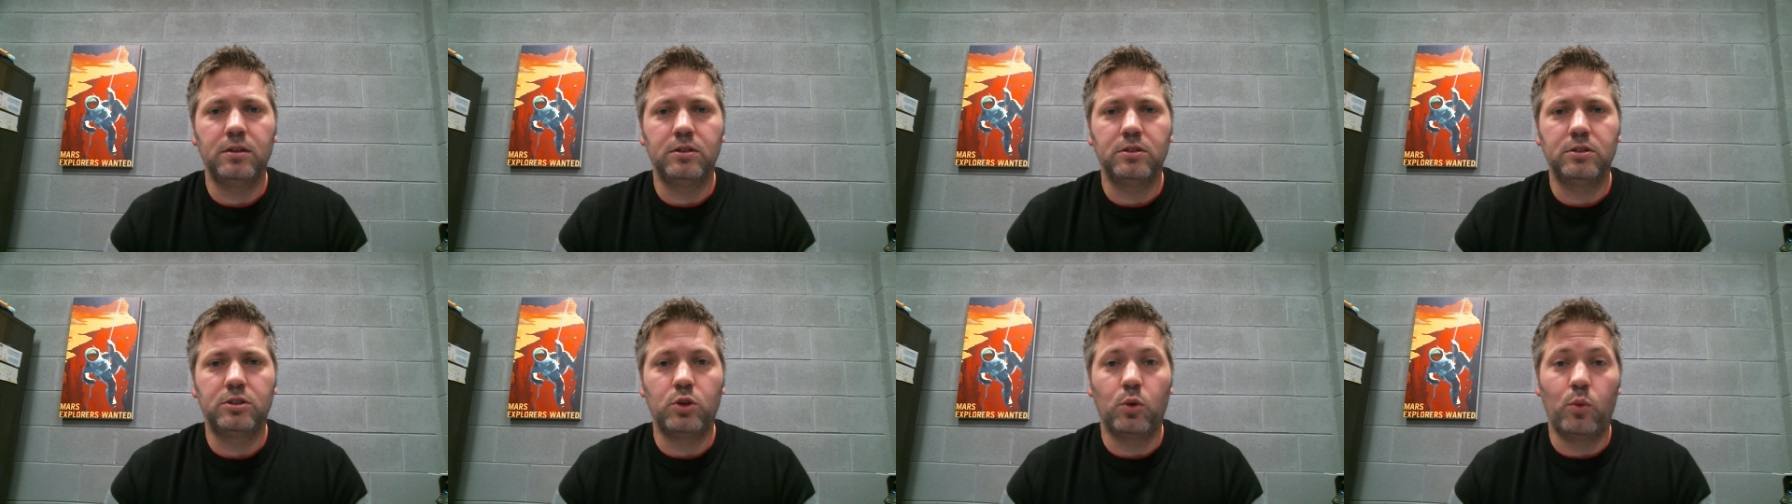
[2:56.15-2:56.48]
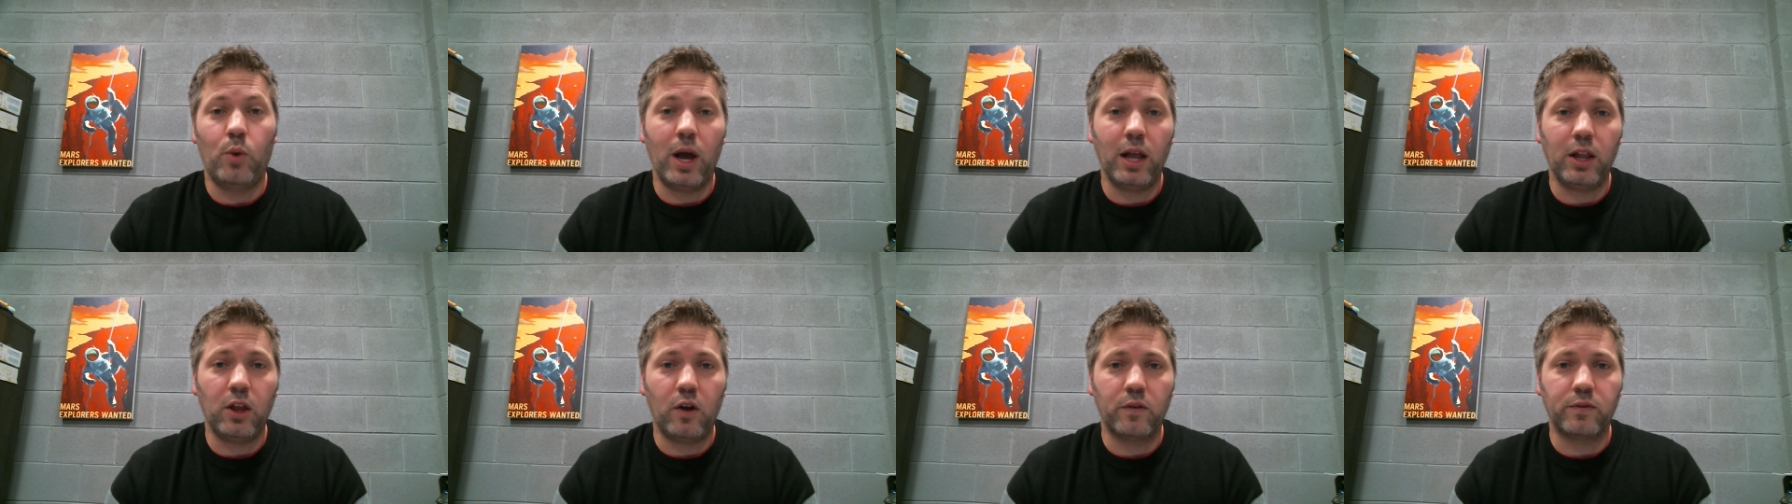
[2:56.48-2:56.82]
to
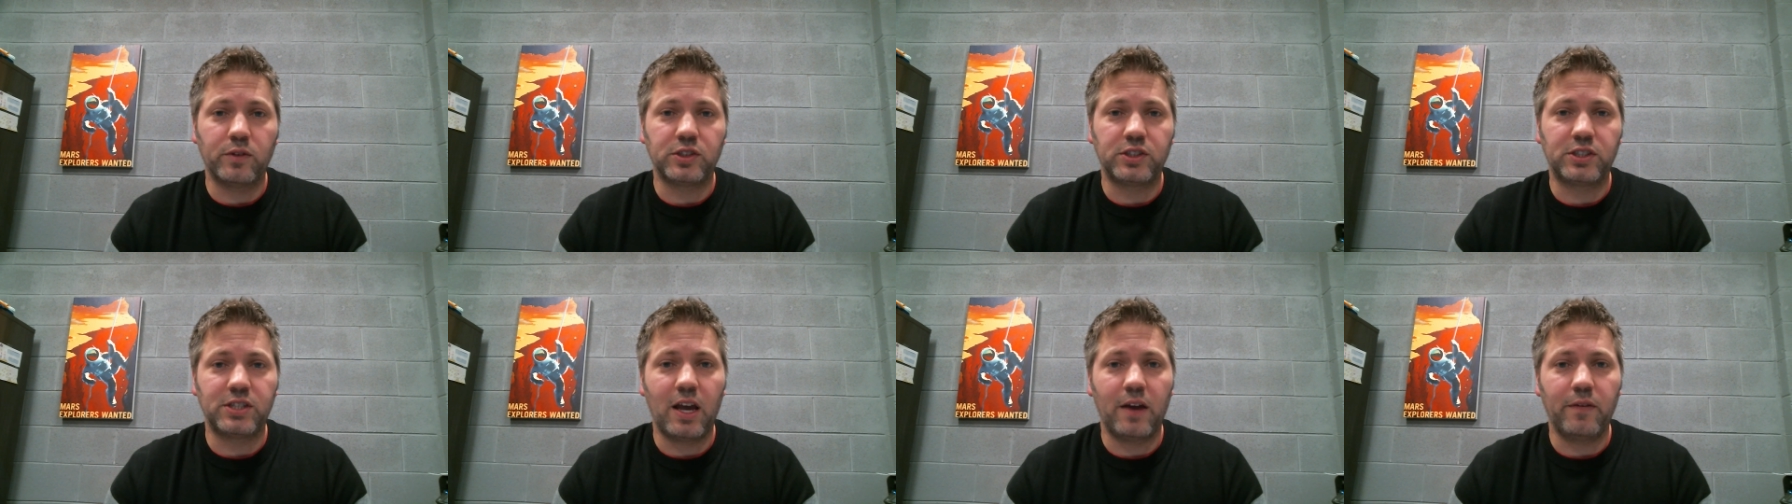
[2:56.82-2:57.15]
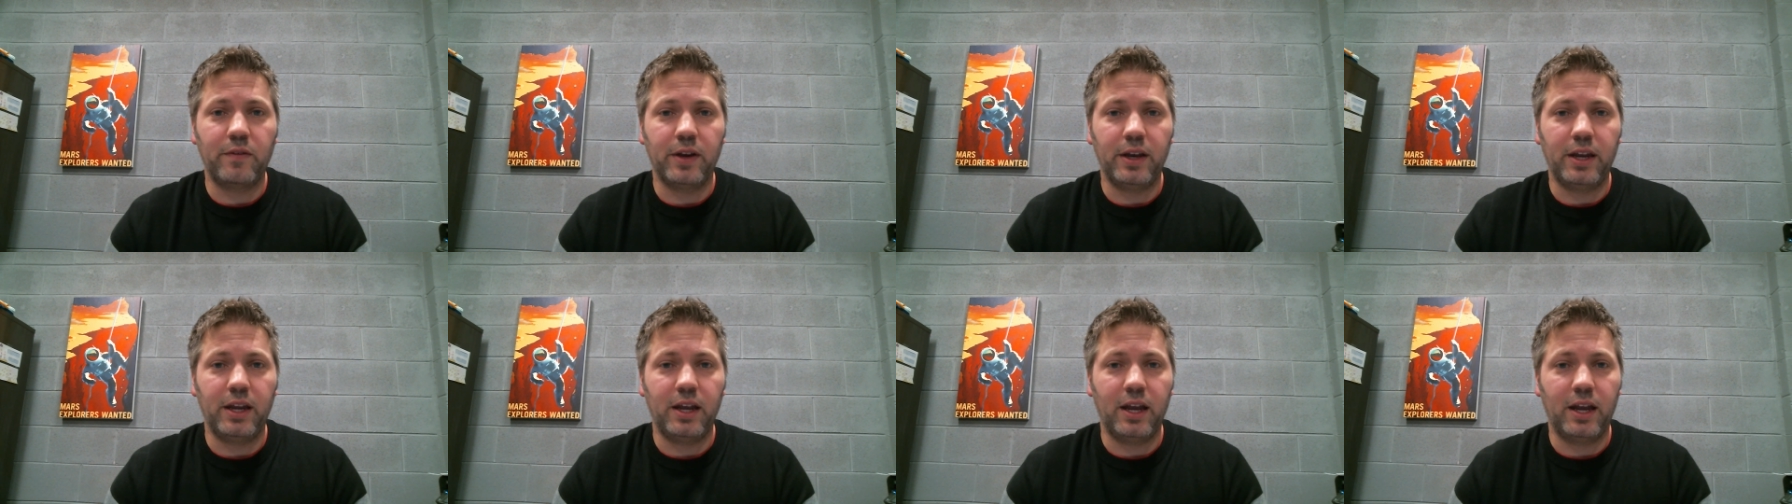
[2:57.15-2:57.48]
well over
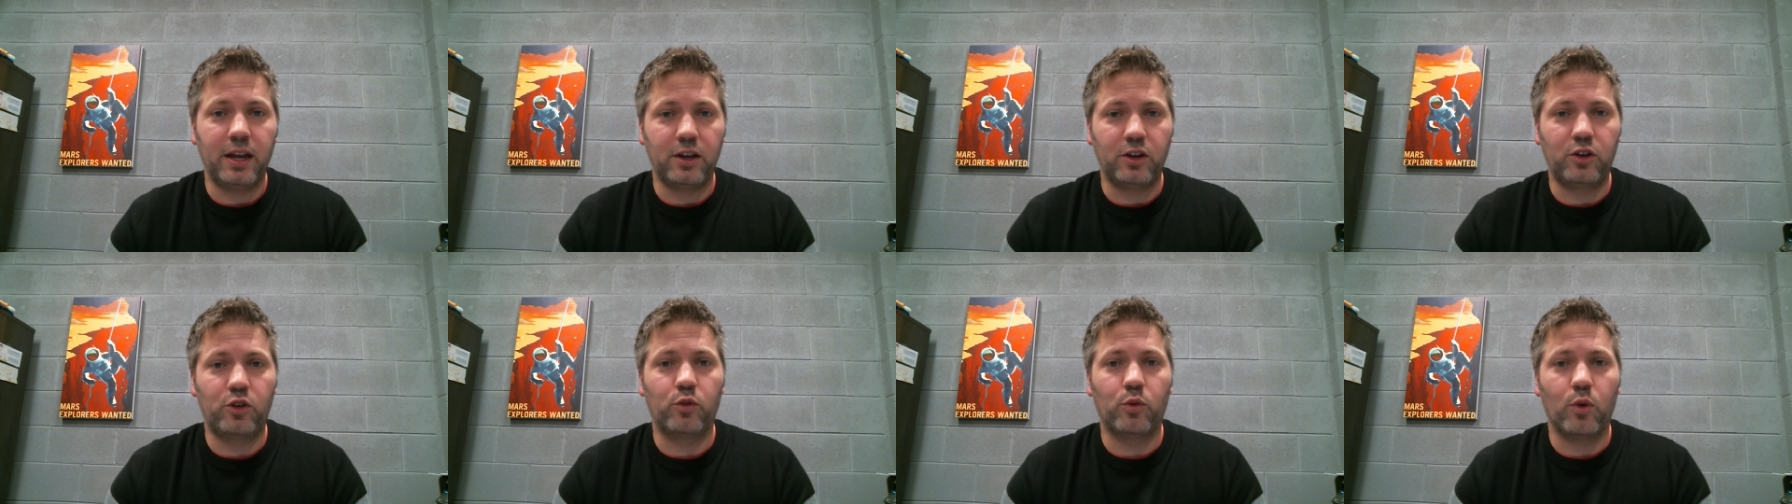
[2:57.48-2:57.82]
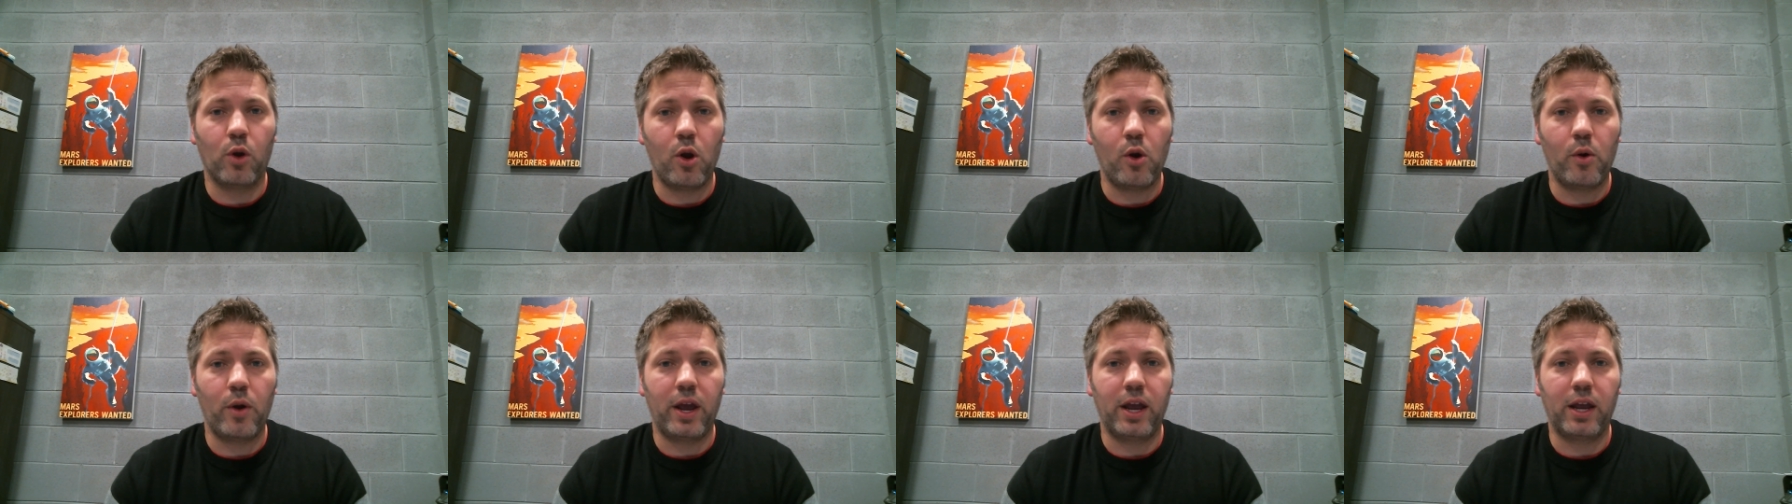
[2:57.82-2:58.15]
70 and
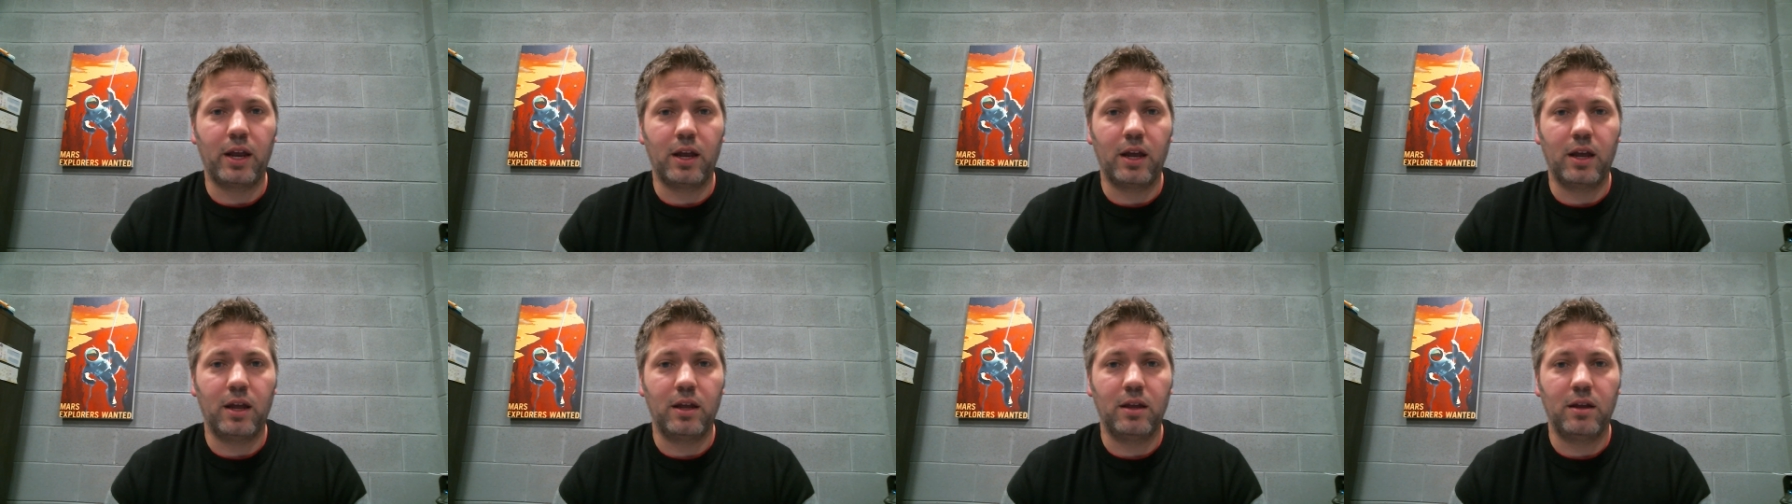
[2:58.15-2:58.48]
growing